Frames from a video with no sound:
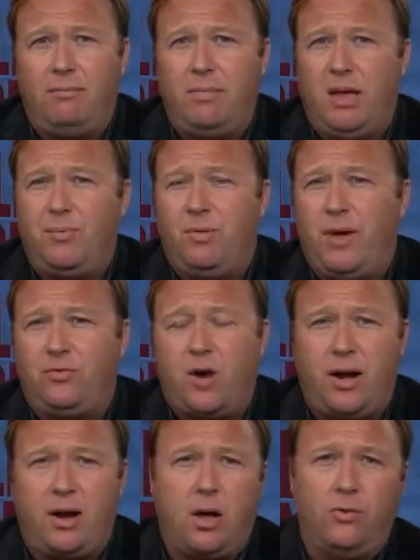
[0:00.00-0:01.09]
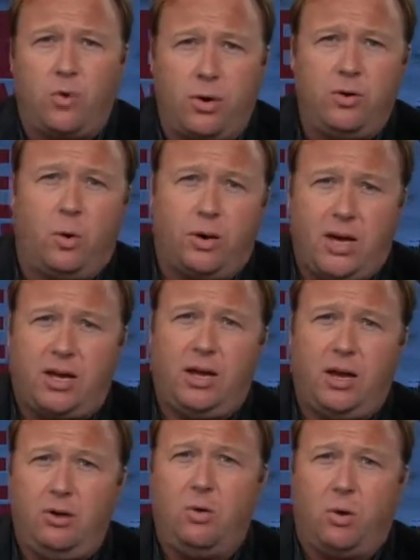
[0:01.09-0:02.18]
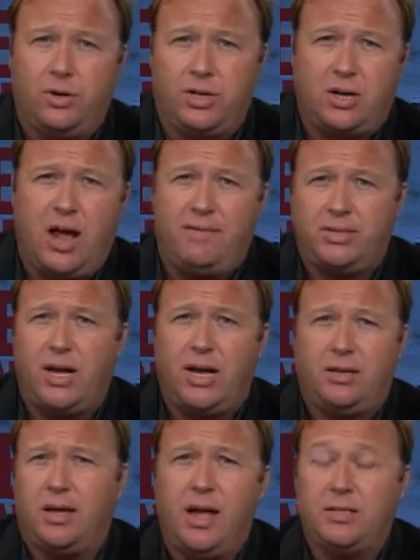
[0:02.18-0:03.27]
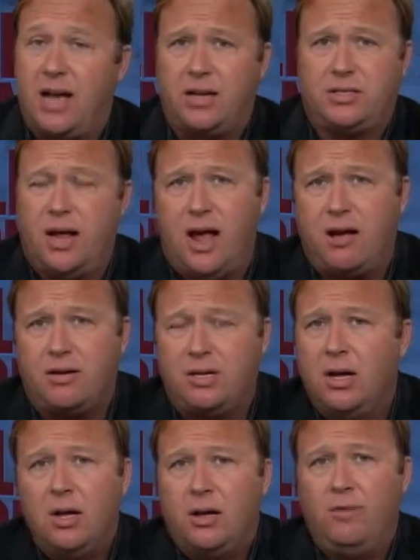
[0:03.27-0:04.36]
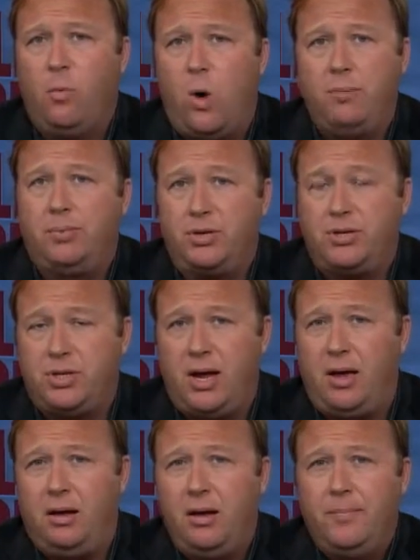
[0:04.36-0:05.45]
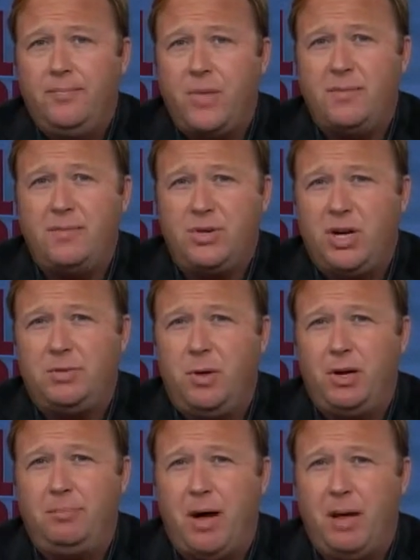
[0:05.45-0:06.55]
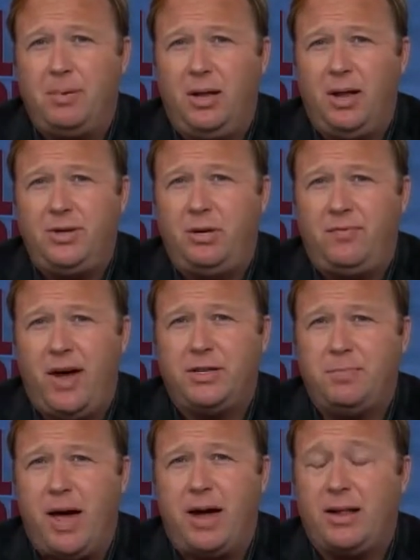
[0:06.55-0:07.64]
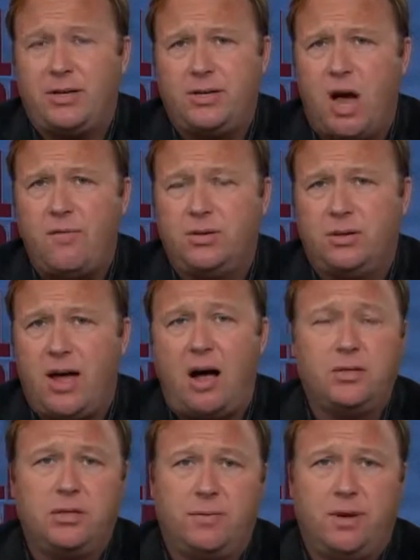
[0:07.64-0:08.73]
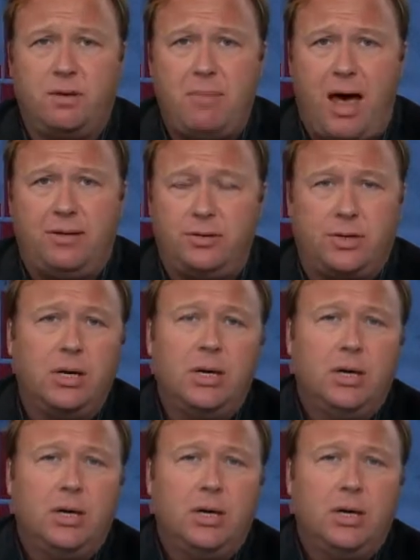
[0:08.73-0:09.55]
Even if they try to go door to door, kicking in doors to confiscate the guns house to house, if 1% of the 6 million population fights back, that's hundreds of thousands of combatants.